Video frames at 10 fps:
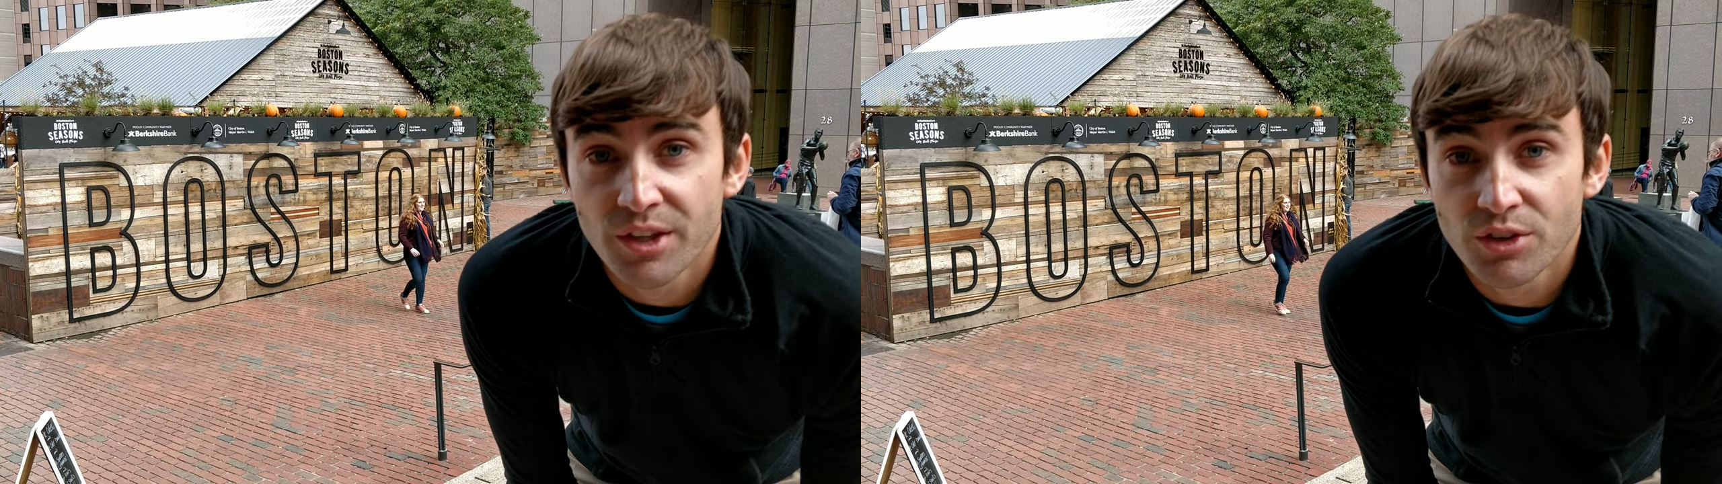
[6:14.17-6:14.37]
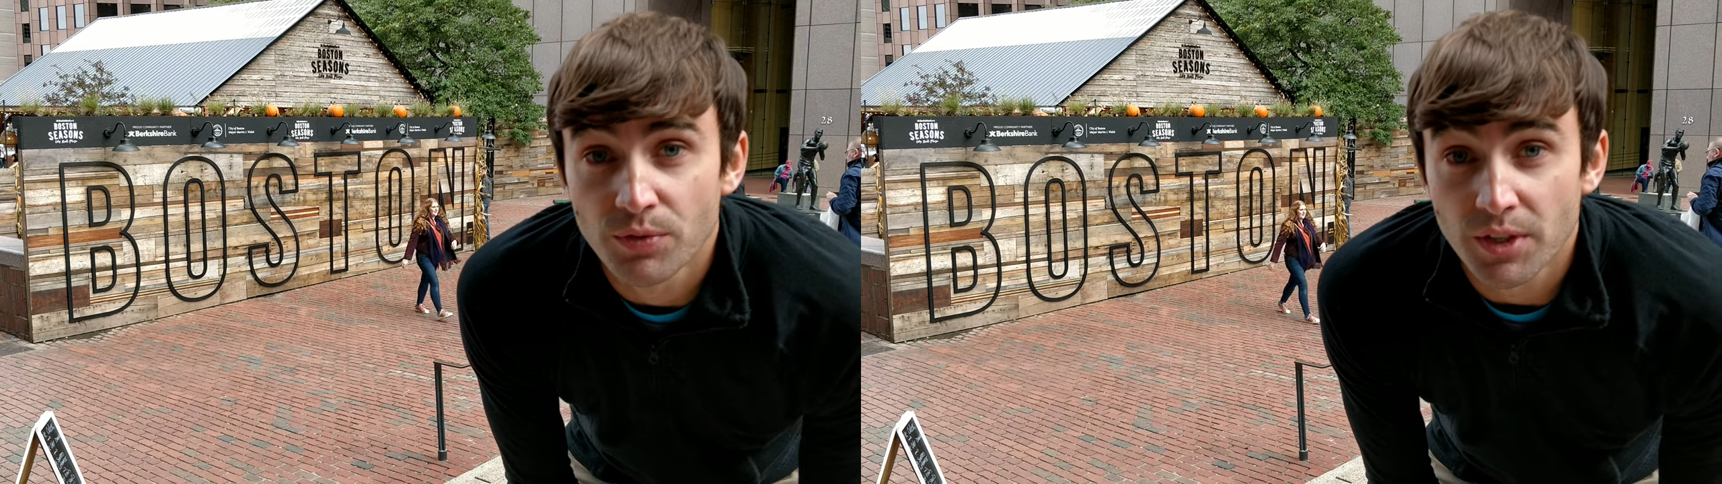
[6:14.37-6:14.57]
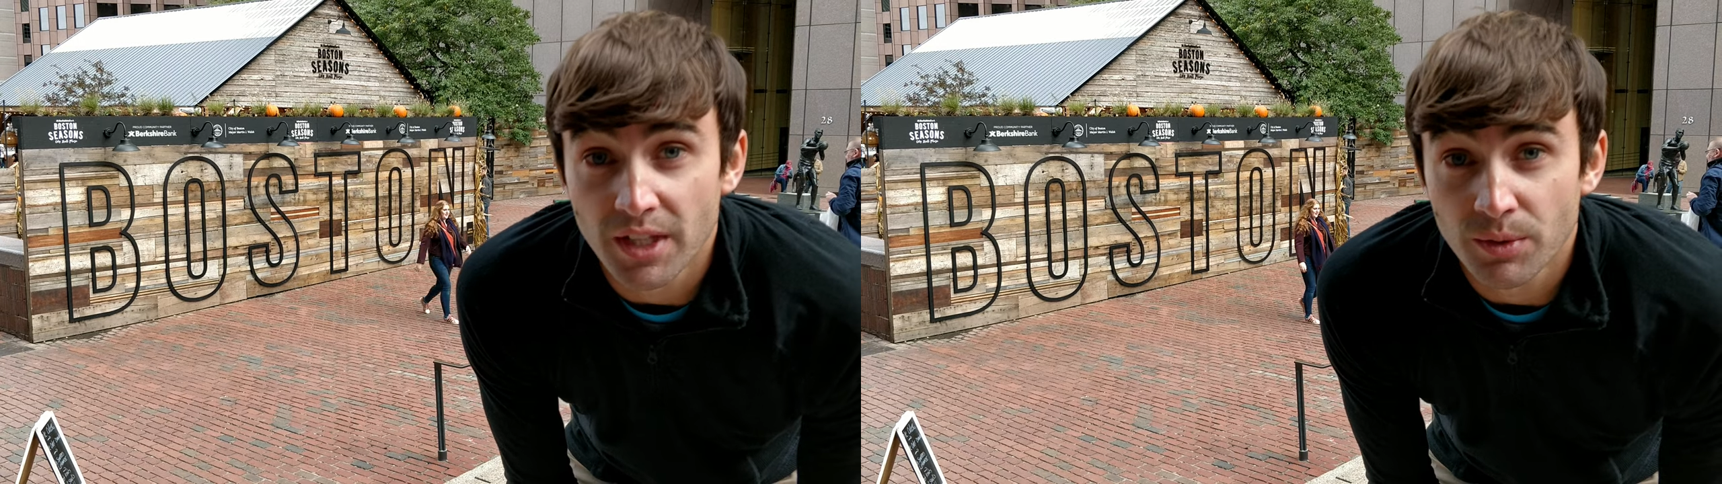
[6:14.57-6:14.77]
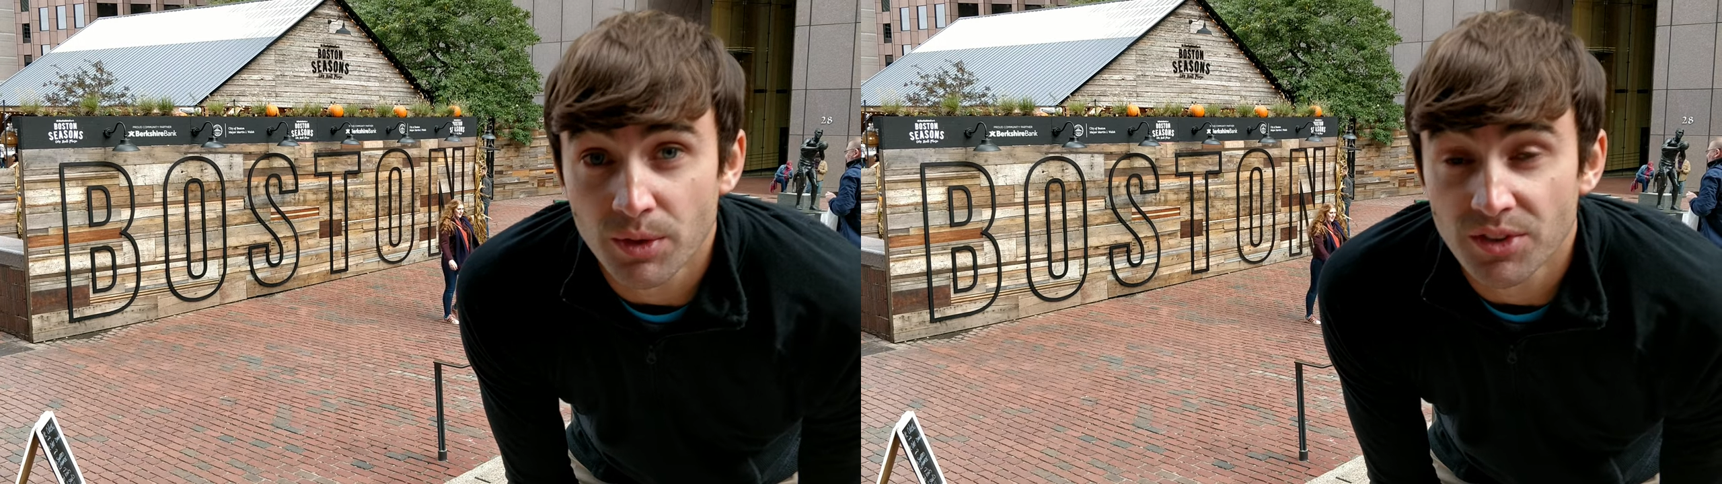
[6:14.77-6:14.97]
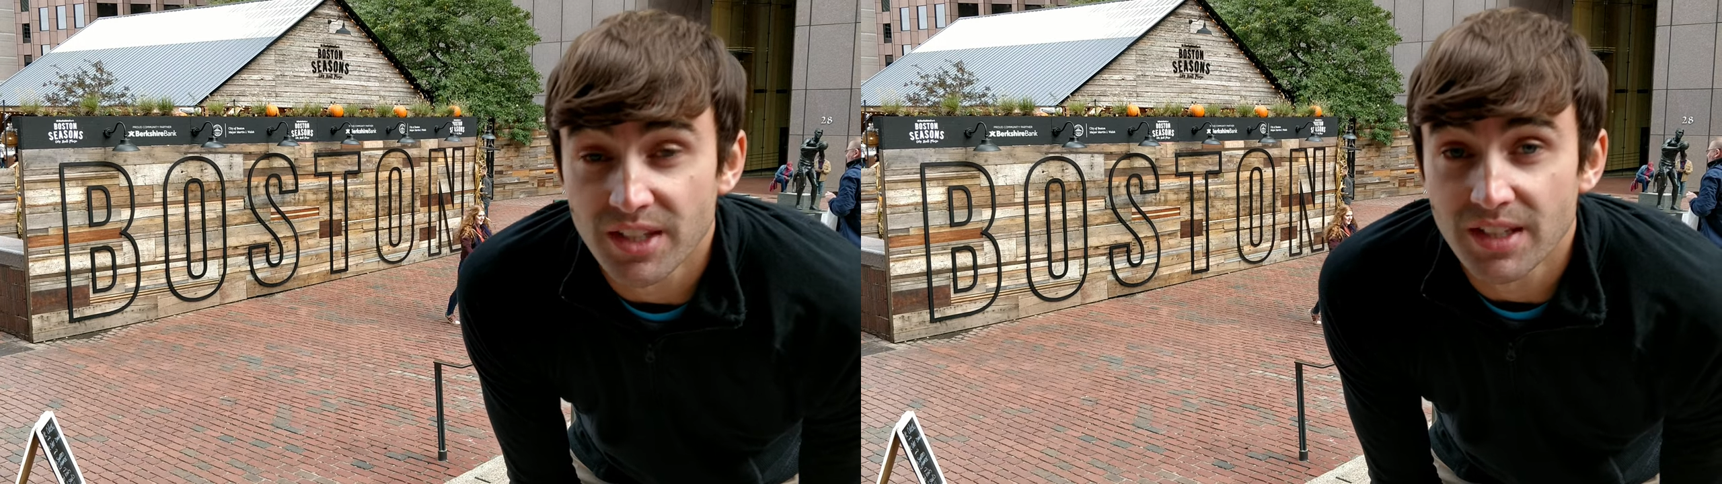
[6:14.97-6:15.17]
So if you like
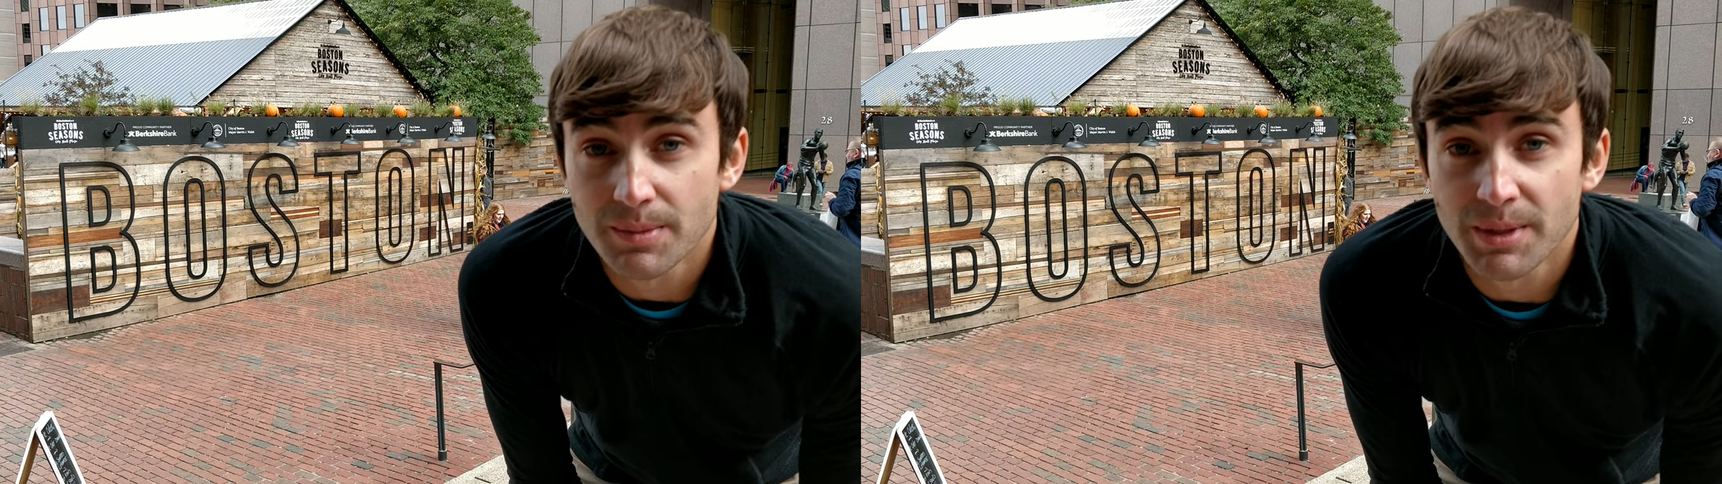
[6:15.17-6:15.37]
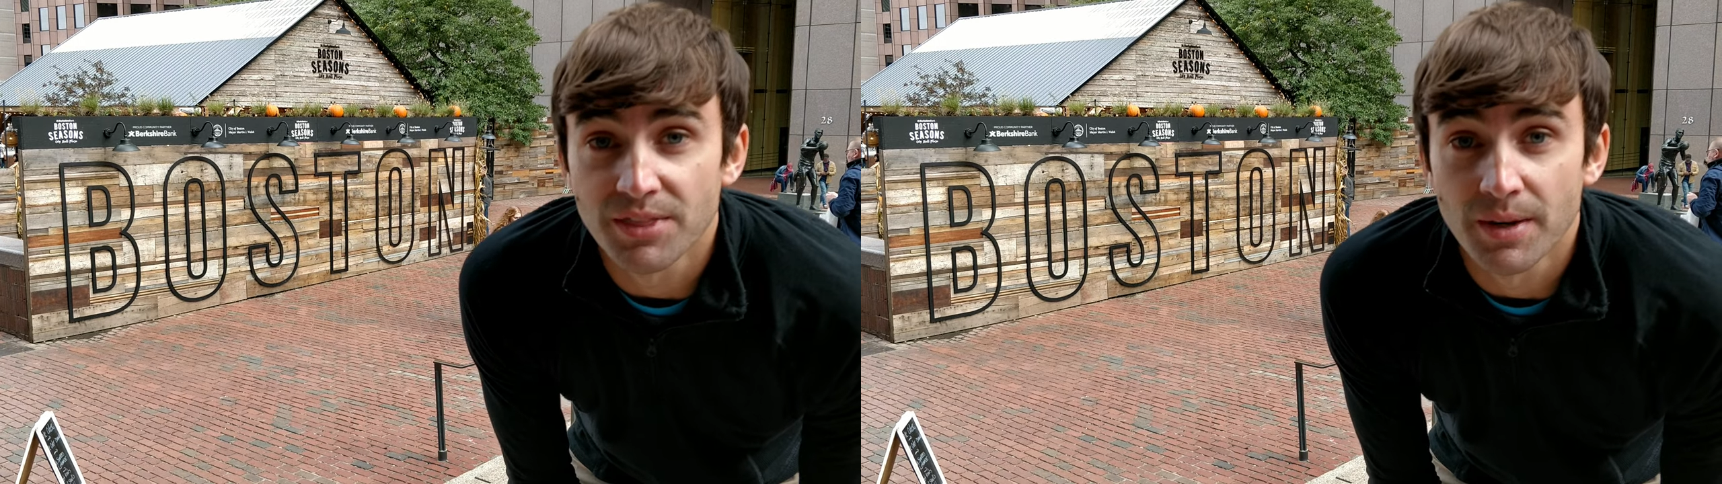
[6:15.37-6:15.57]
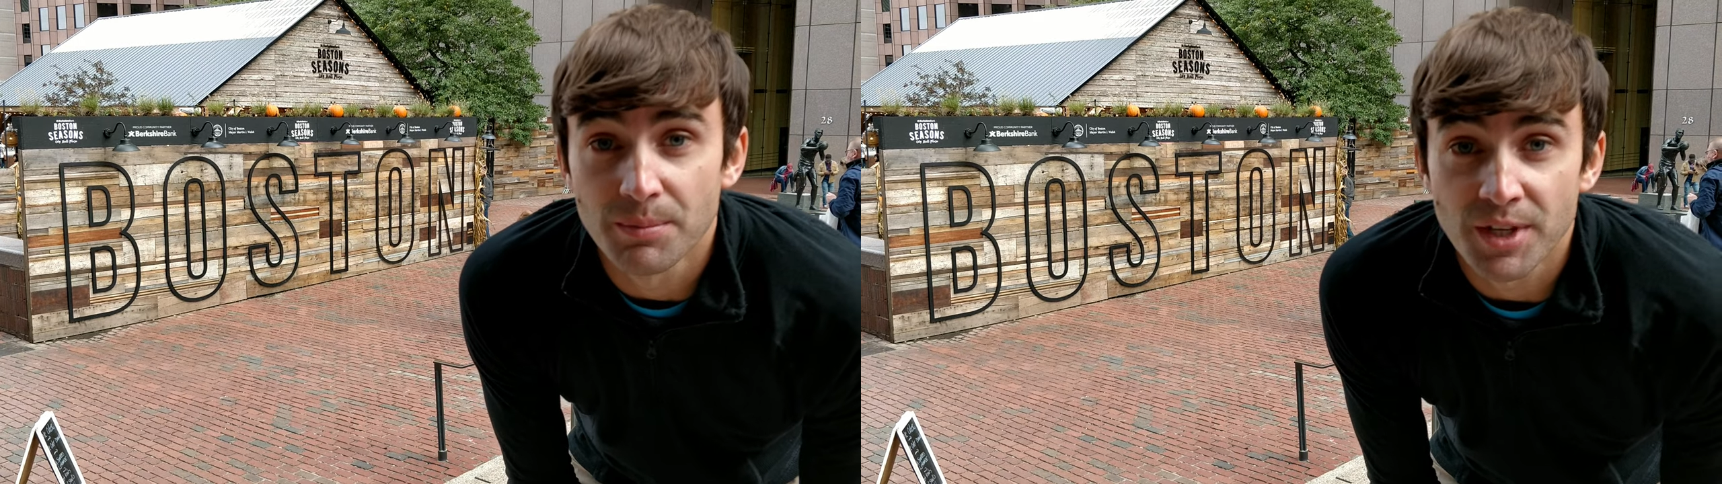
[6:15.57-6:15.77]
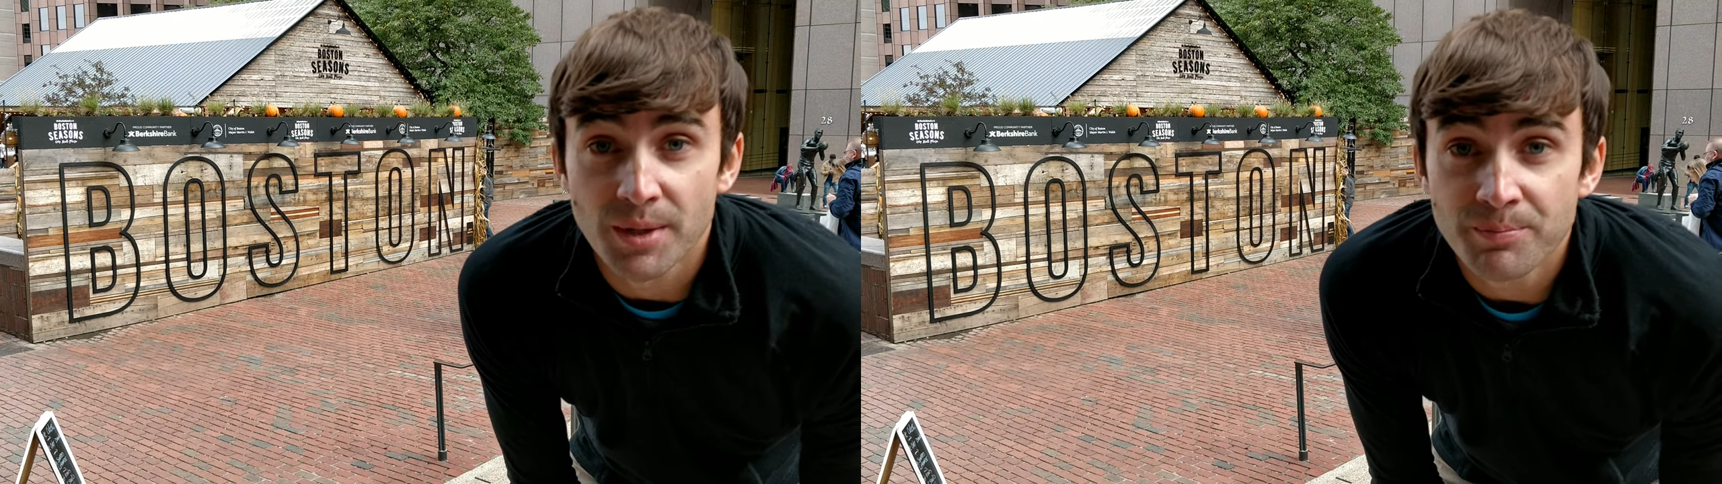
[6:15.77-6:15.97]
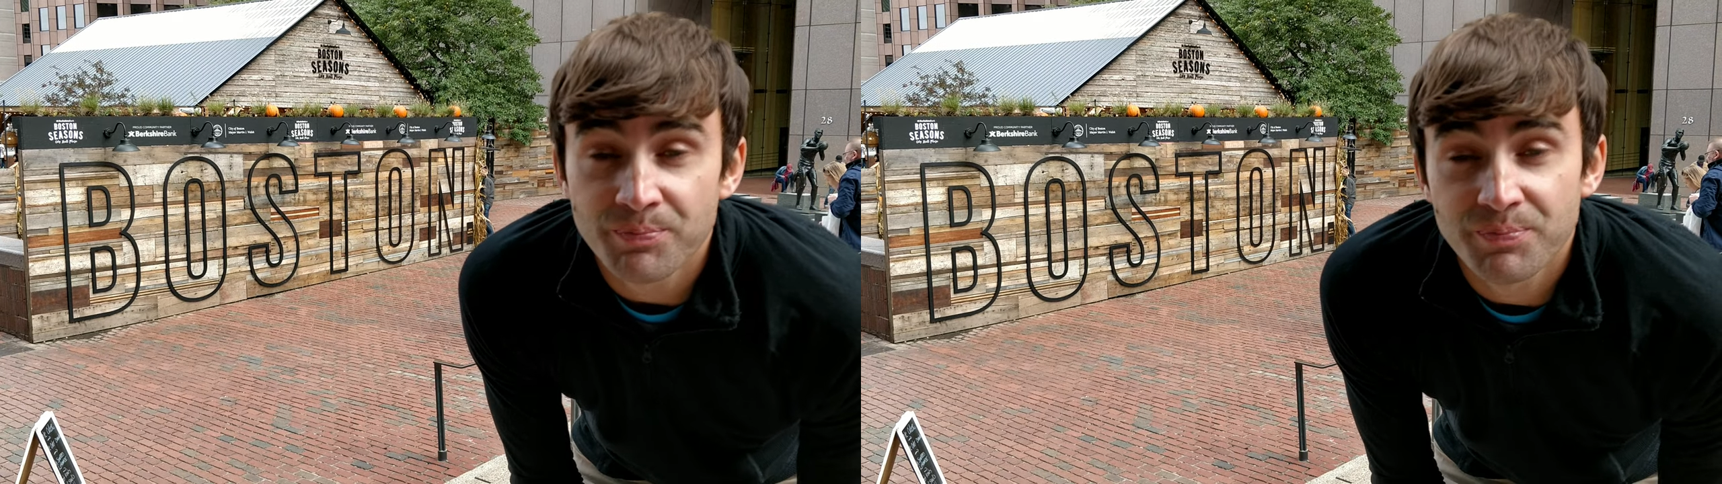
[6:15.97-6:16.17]
what you see, give me a thumbs up.